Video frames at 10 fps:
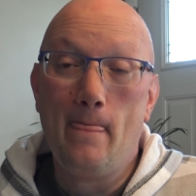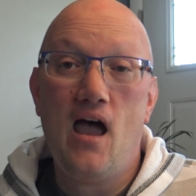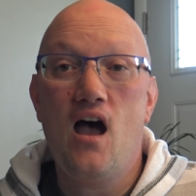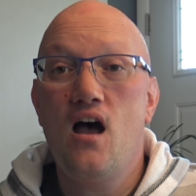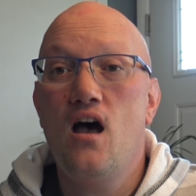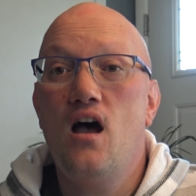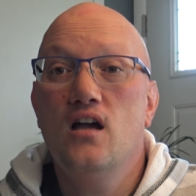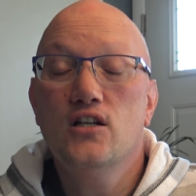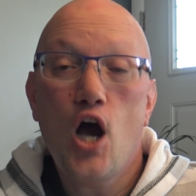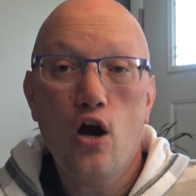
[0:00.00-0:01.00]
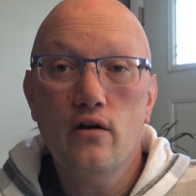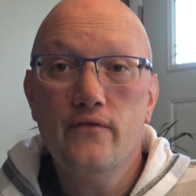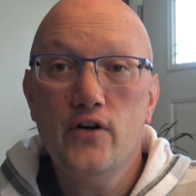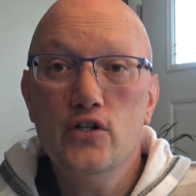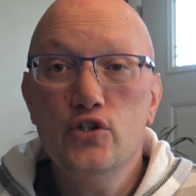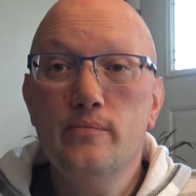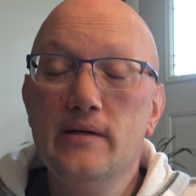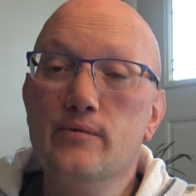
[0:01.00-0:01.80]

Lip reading: on Carnival, you'd be